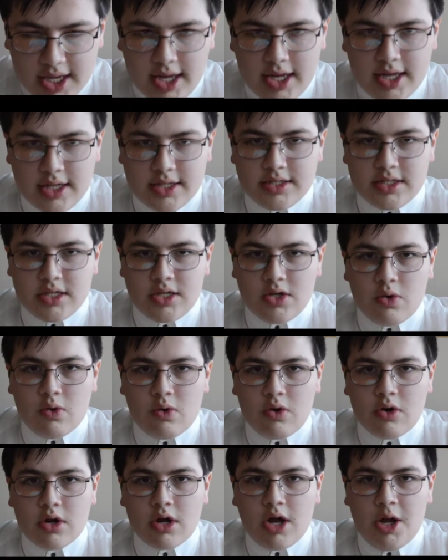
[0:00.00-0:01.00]
as the
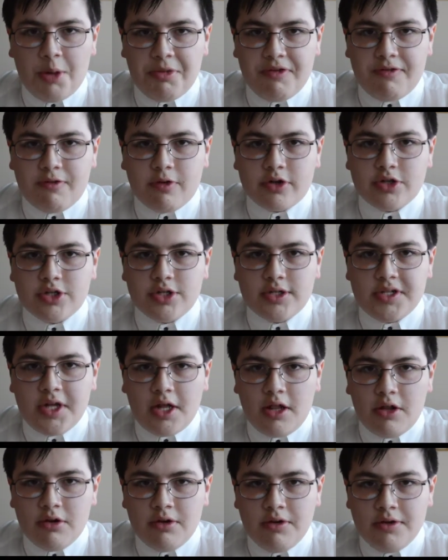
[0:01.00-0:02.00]
origami fortune
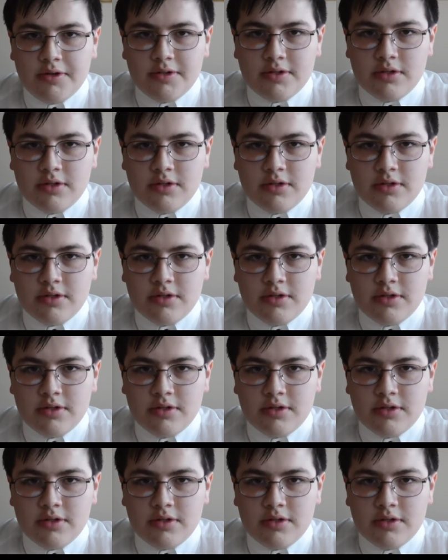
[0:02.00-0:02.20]
teller,